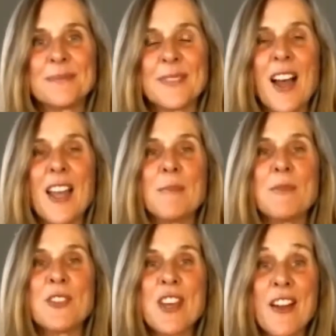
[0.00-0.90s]
I am
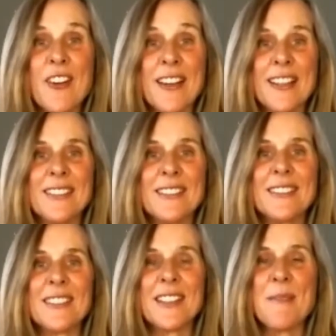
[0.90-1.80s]
sharing
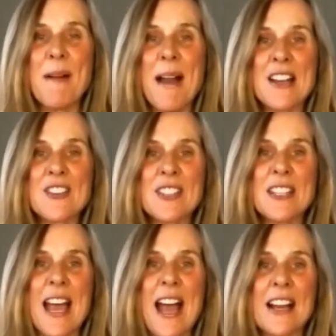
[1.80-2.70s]
compassion
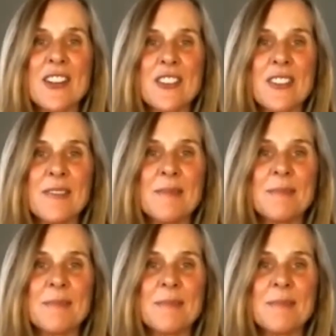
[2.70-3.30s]
and action.